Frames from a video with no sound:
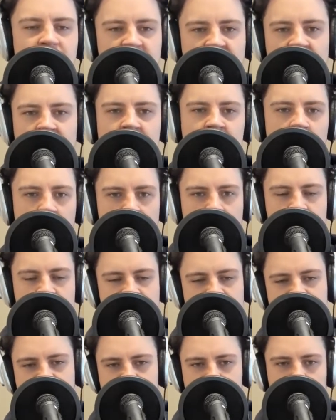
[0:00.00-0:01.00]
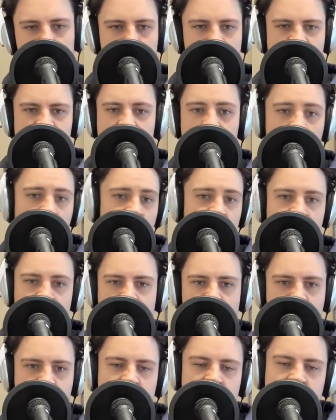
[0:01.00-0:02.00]
villain origin stories are there
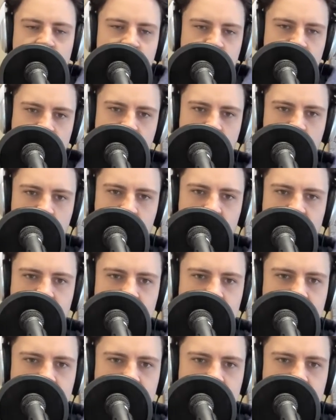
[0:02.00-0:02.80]
out there in film?